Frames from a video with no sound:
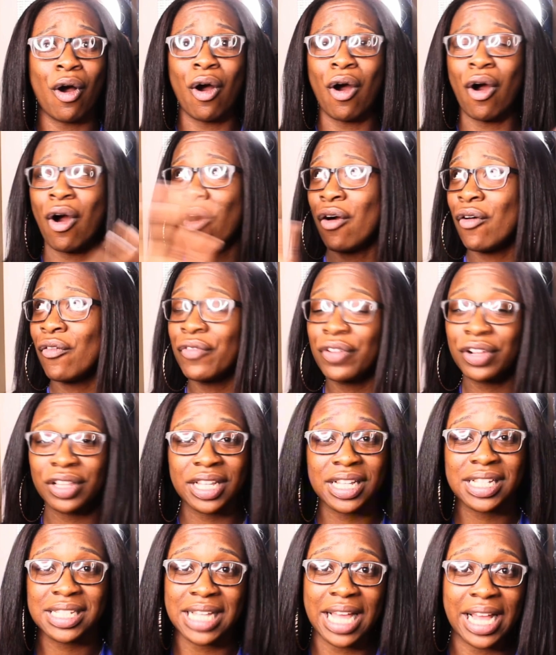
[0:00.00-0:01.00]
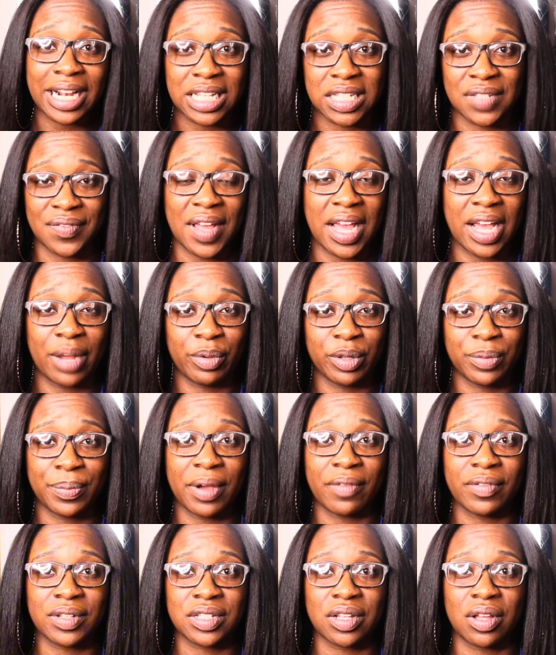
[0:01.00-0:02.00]
overly satisfied with my
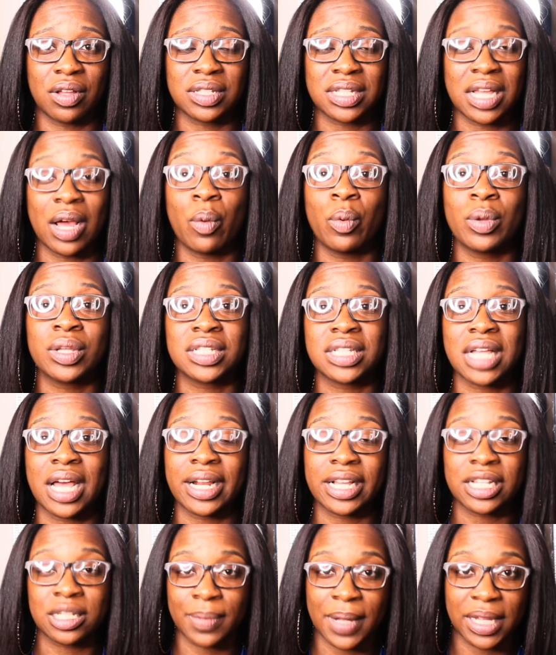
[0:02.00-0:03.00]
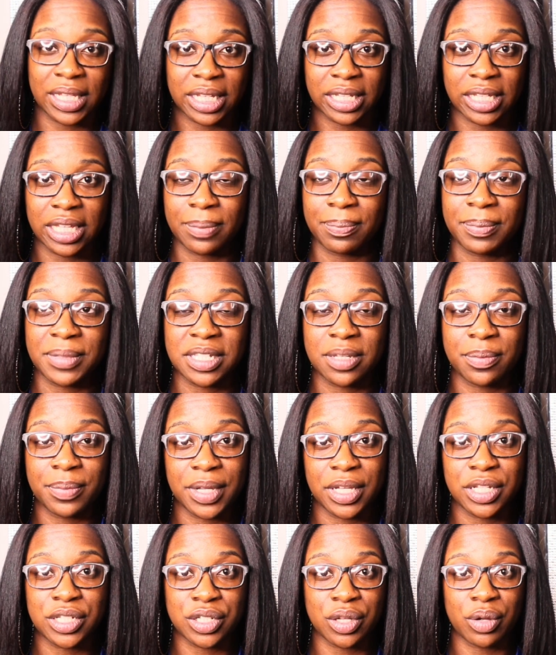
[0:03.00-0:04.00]
results. I was not expecting them to
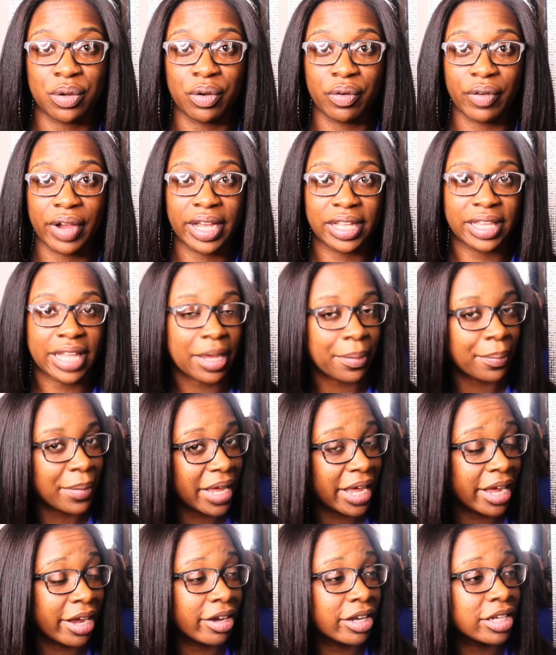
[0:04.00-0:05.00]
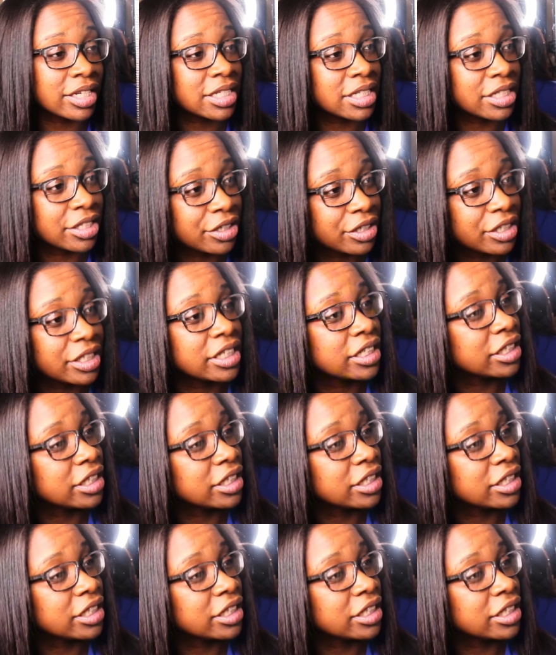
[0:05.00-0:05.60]
be so great. Like, my hair is literally